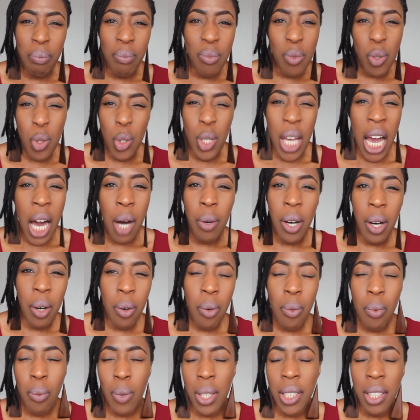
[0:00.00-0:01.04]
shower
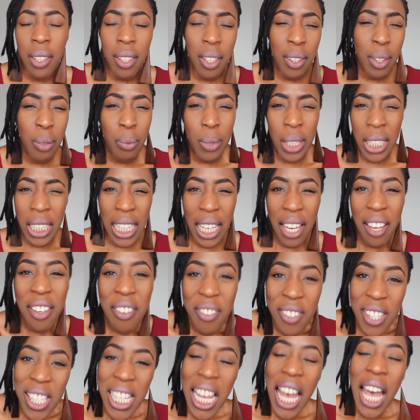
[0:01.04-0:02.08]
one another with
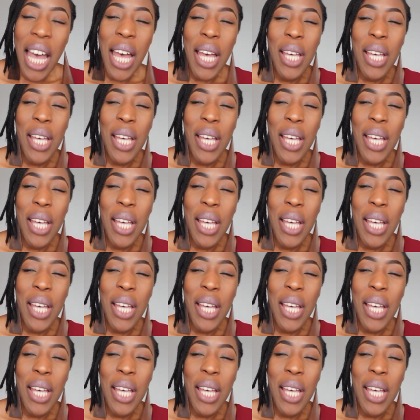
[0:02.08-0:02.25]
gifts.